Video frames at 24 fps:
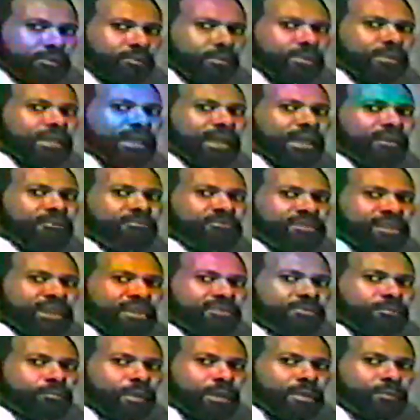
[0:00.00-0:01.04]
We have
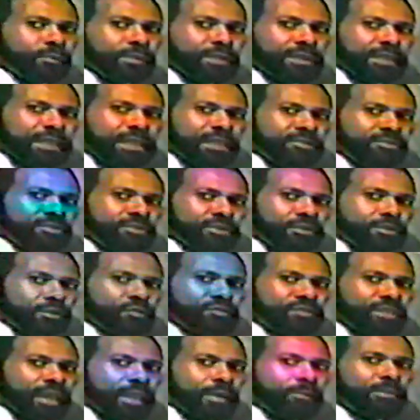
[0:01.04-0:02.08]
just what we need to use
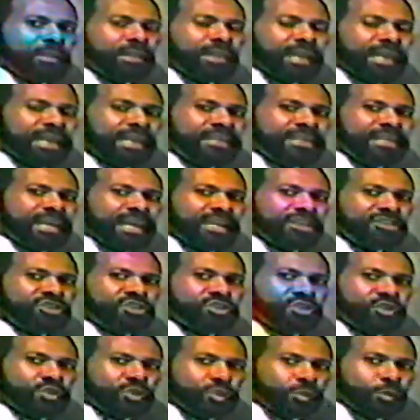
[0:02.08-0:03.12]
table
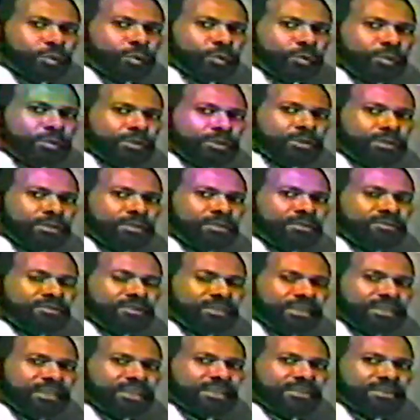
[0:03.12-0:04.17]
A-2
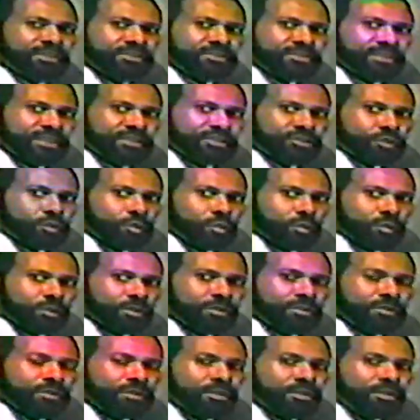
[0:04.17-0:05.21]
to get the z-score.
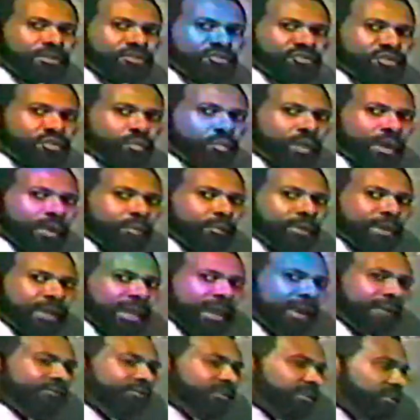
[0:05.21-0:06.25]
So what we
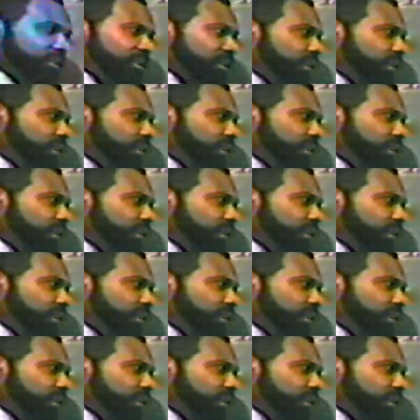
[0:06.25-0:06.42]
have to